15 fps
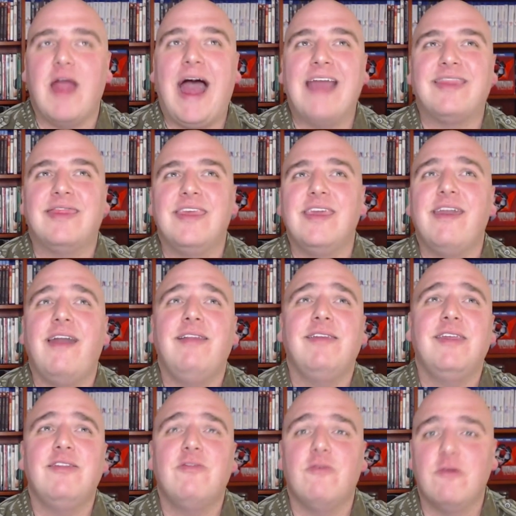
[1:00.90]
think I
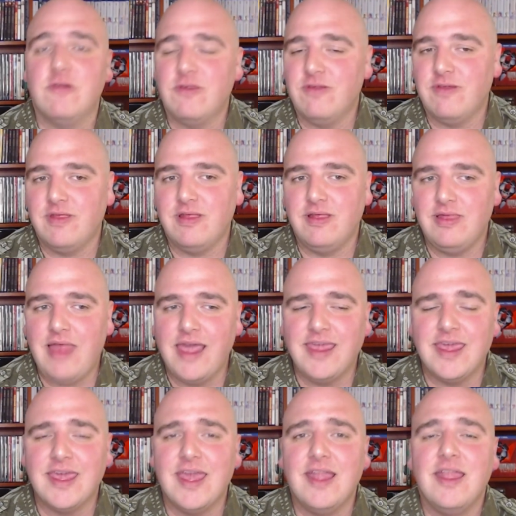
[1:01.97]
lean towards
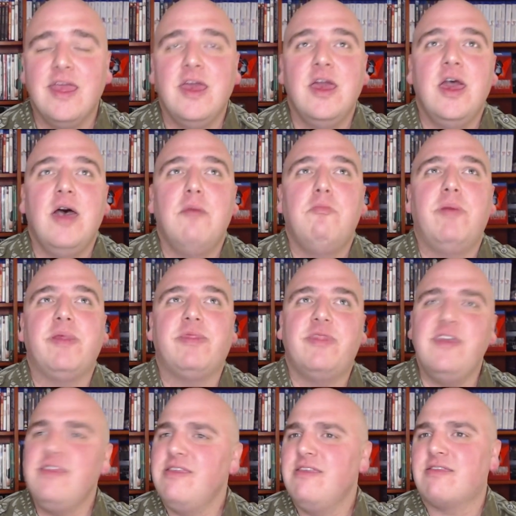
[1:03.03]
liking it, but
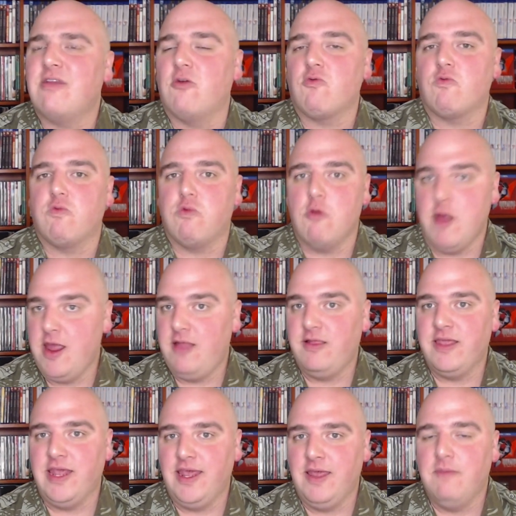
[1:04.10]
this is a
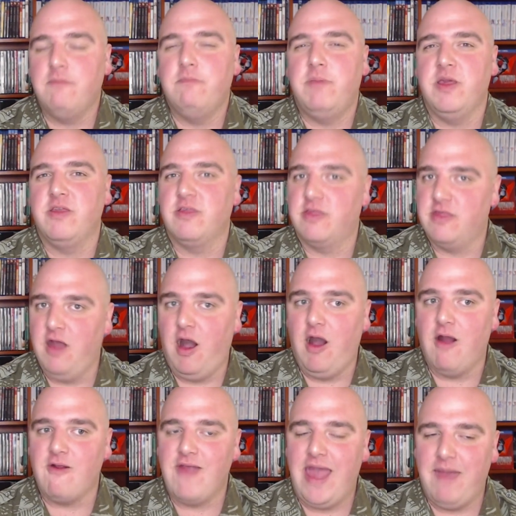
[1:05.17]
really
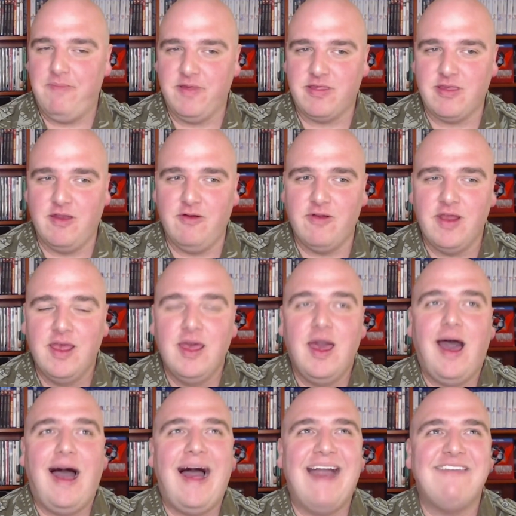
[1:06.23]
bizarre episode.
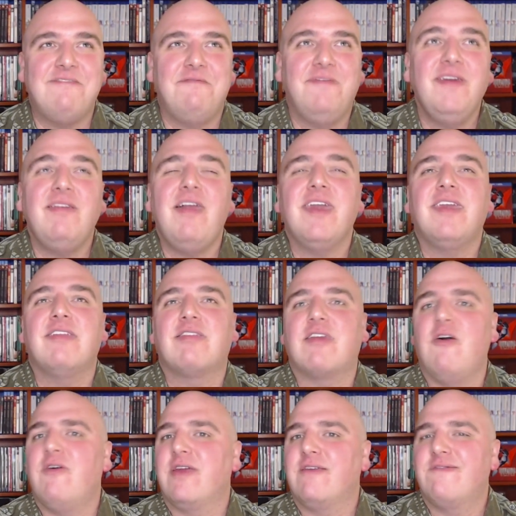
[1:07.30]
I feel like it's
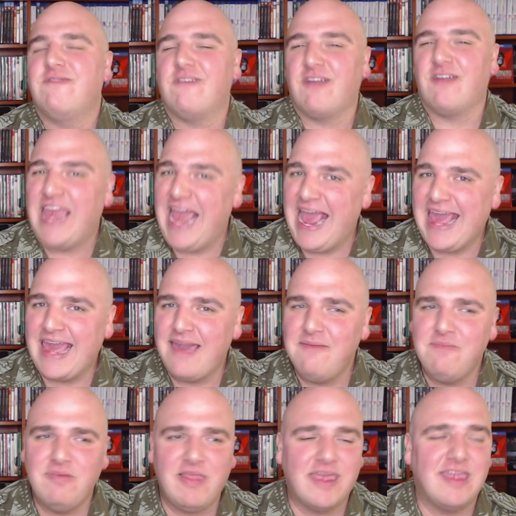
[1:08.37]
going for
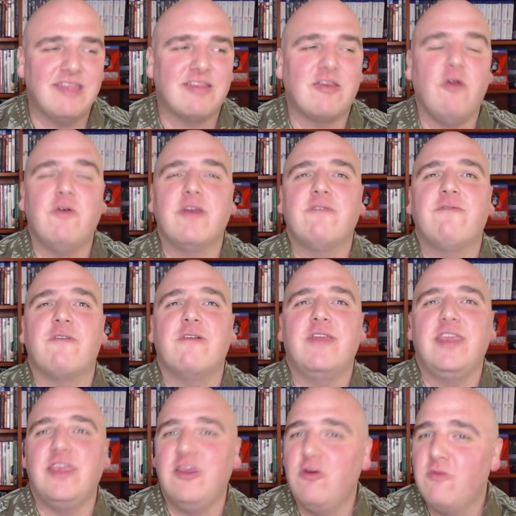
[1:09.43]
camp, like it's going for
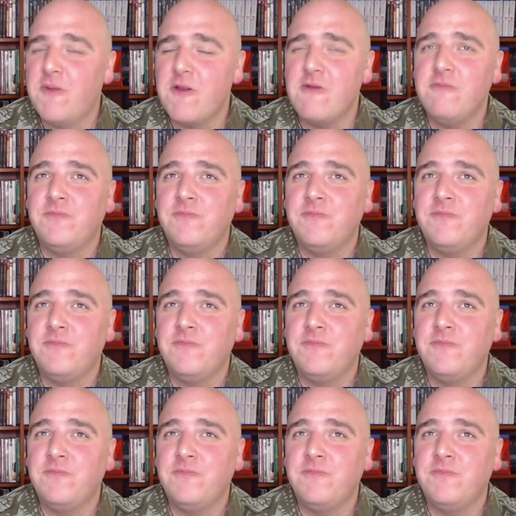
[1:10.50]
humor,